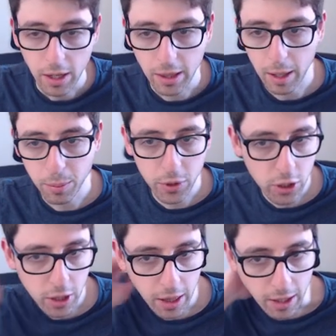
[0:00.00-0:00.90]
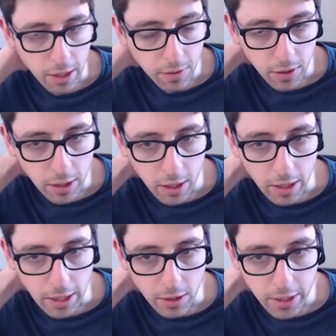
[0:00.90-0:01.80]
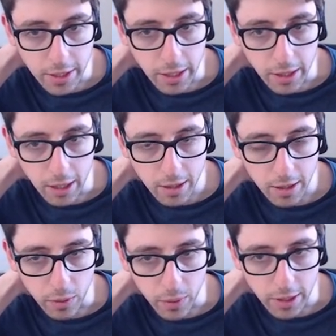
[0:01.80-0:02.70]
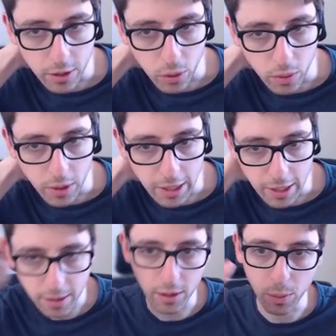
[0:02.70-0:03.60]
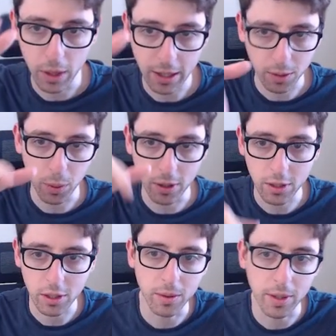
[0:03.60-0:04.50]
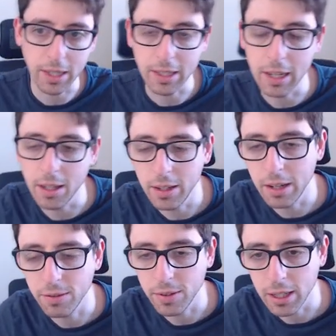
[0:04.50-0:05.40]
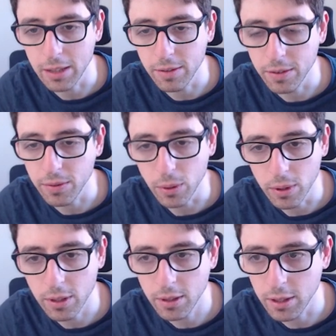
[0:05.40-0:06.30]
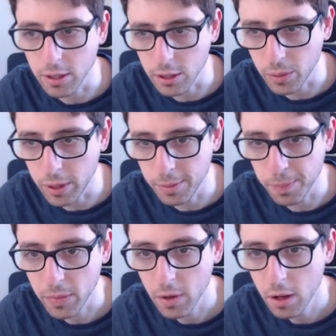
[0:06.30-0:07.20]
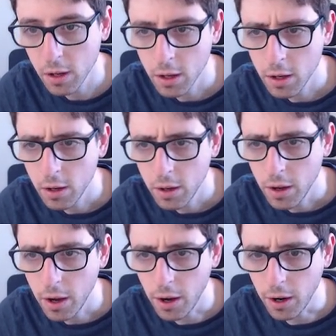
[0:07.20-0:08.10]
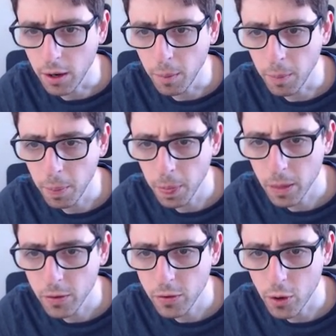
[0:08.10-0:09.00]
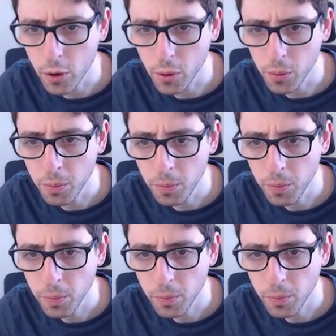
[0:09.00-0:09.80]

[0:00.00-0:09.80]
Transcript: In that position, I think definitely not a guarantee that white is holding it. You know, black's pawns start running down f5, f4, and so on. So,